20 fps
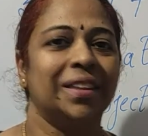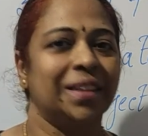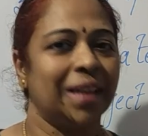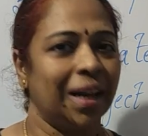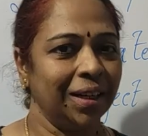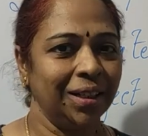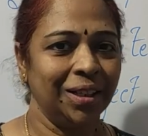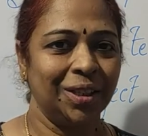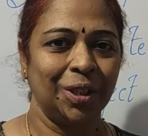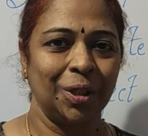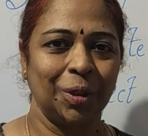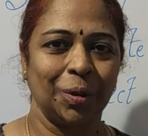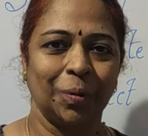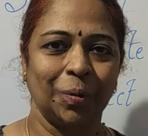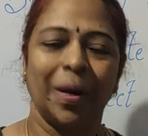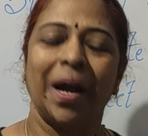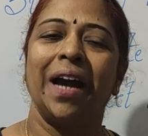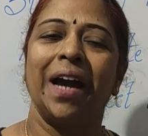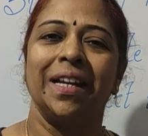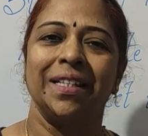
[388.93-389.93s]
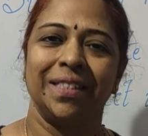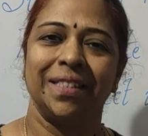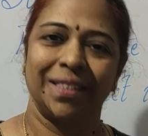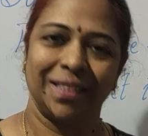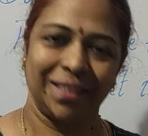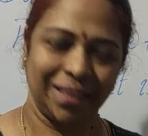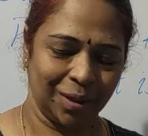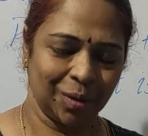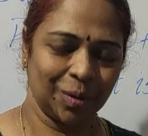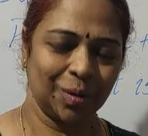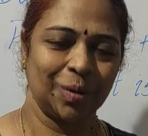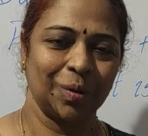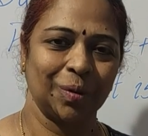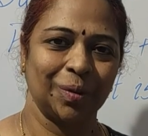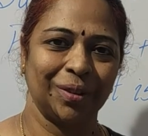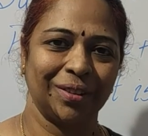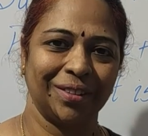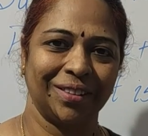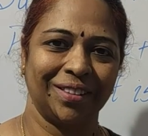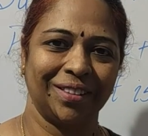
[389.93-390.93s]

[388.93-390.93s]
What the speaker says: Thank you and see you soon.